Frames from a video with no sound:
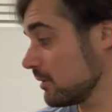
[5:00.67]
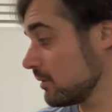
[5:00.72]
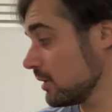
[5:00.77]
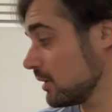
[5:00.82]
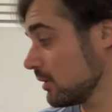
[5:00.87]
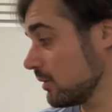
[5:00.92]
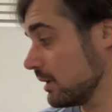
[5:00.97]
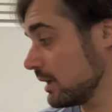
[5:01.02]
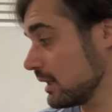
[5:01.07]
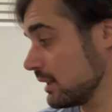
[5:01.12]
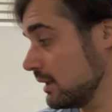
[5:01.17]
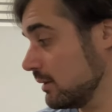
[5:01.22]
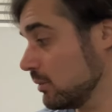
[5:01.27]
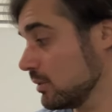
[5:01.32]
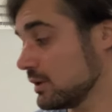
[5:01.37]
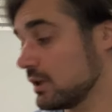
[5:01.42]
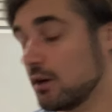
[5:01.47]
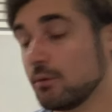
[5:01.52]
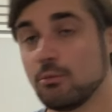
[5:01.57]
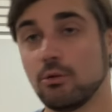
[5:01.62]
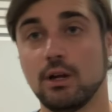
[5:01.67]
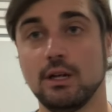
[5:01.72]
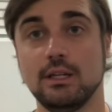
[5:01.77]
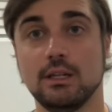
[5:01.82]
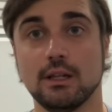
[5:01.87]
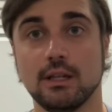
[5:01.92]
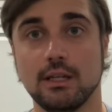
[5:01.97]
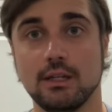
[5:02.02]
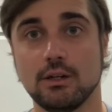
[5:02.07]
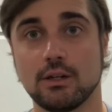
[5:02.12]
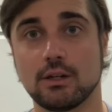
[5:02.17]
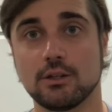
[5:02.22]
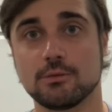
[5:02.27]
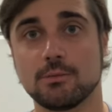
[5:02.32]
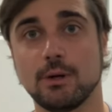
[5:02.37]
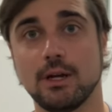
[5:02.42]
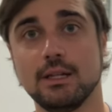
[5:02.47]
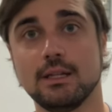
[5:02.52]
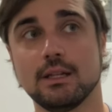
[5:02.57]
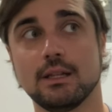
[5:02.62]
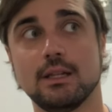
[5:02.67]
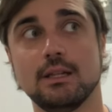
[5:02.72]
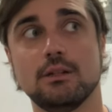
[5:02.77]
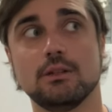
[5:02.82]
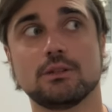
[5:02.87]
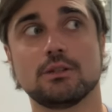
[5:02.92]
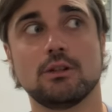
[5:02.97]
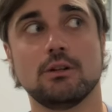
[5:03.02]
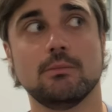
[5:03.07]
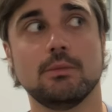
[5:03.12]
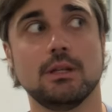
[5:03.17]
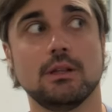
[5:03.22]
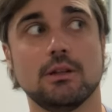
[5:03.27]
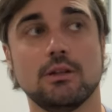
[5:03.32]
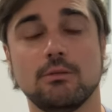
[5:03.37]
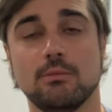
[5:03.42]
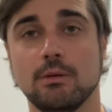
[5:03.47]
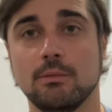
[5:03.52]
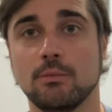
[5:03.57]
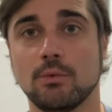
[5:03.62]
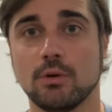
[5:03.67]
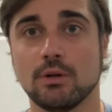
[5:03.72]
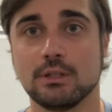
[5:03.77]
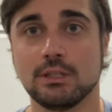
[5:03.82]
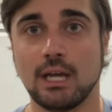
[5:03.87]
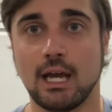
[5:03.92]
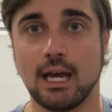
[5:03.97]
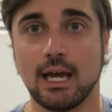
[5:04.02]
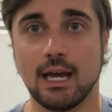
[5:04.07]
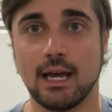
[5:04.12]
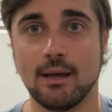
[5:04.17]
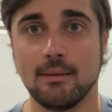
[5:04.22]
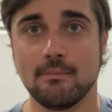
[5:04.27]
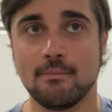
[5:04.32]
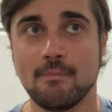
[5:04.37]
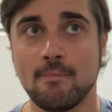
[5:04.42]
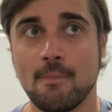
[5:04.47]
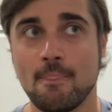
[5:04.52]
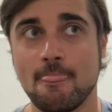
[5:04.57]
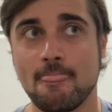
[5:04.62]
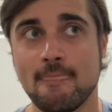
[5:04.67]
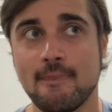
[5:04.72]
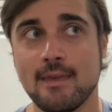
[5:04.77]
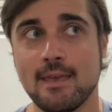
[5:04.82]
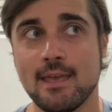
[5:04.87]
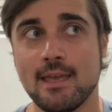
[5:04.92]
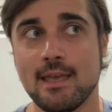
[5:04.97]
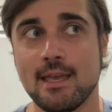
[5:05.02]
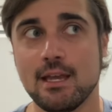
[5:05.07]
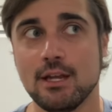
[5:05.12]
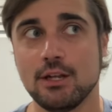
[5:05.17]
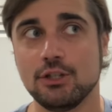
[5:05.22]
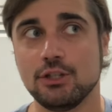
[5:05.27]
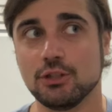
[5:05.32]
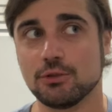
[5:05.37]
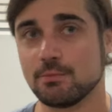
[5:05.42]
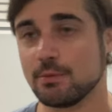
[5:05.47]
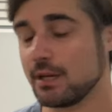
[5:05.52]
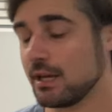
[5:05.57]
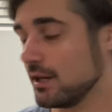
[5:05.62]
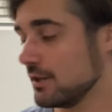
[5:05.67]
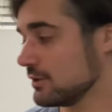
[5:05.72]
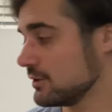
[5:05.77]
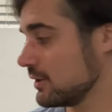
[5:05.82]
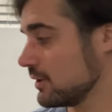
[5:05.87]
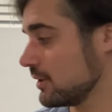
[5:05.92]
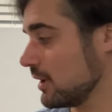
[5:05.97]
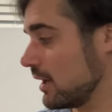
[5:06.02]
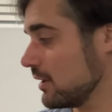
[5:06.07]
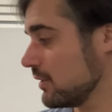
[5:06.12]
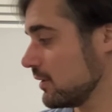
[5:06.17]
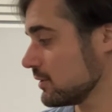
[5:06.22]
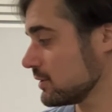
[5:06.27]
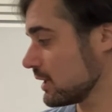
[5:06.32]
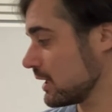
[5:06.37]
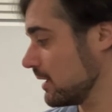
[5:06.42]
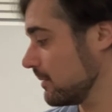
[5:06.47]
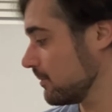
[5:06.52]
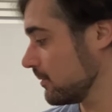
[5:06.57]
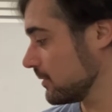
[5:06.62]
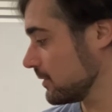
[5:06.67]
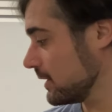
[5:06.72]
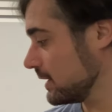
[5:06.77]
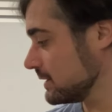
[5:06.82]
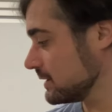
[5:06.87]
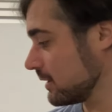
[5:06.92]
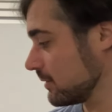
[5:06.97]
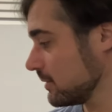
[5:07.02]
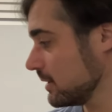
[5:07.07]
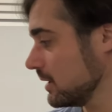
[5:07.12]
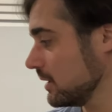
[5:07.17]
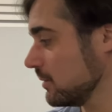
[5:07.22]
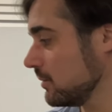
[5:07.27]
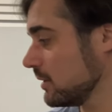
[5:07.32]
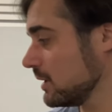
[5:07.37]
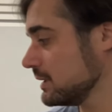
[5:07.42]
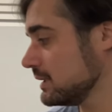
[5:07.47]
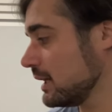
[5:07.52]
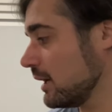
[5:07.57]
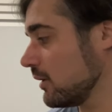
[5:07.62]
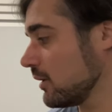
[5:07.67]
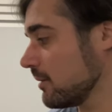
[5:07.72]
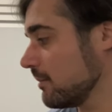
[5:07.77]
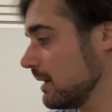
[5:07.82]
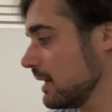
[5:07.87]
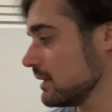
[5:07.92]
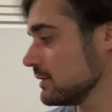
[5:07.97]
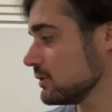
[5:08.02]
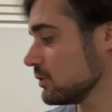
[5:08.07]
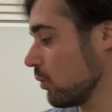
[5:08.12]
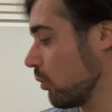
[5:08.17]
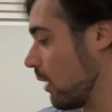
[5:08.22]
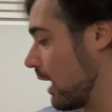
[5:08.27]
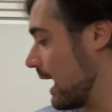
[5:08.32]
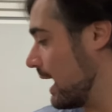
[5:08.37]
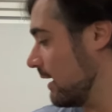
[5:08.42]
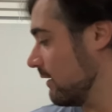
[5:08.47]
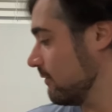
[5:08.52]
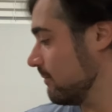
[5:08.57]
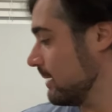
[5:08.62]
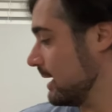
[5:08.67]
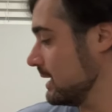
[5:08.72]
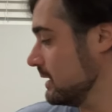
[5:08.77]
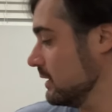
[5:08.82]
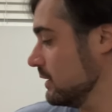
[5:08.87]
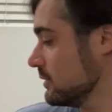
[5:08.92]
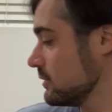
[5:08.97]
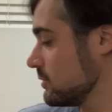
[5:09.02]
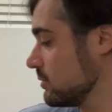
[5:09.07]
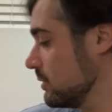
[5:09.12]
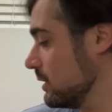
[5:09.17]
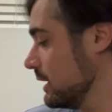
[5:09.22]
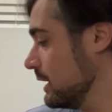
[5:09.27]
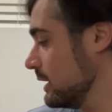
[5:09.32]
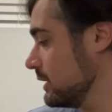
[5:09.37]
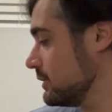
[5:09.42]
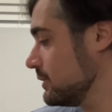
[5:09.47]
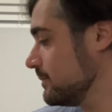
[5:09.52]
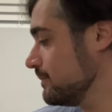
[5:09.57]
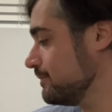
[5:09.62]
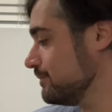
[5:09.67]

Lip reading: real quick, and then we'll talk braid deleter, because braid deleter is going to be a little bit more time, just because there's a couple of things I really want to talk about as to why I've made the switch.